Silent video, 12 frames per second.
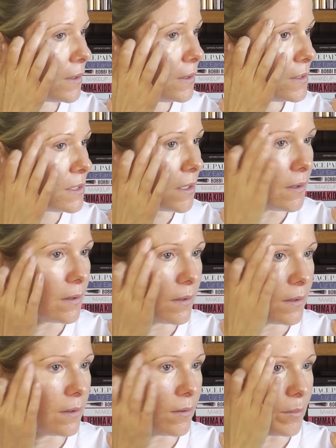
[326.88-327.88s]
So
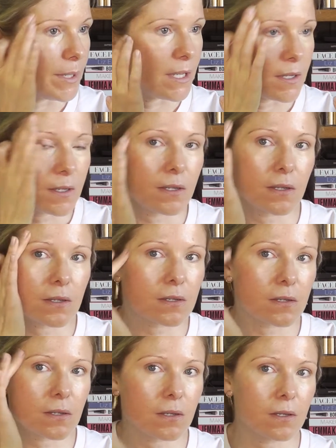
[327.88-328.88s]
a little bit of
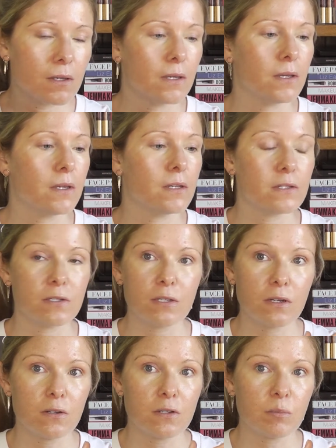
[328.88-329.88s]

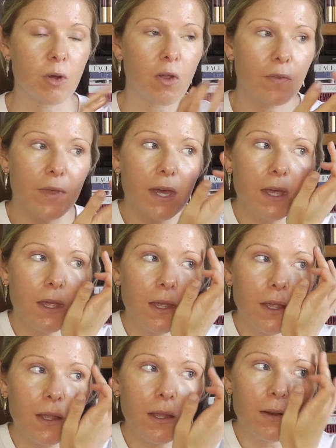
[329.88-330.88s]
sunspot
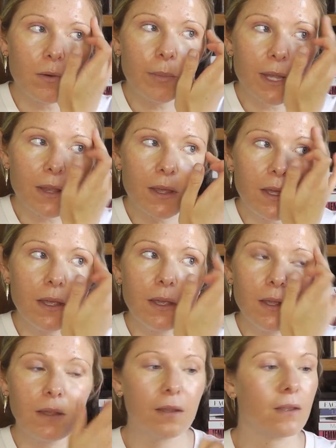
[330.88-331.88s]
there, a little bit
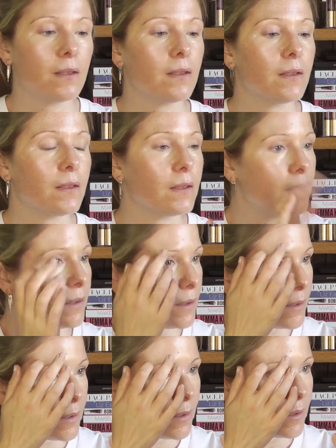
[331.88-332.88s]
there,
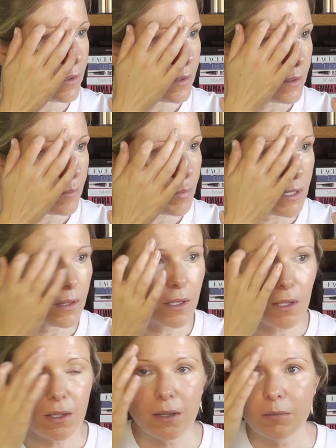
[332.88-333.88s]
a bit
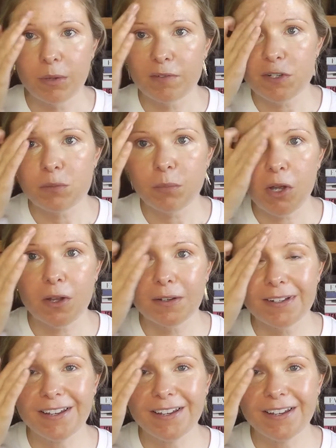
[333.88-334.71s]
there, a bit of a spot.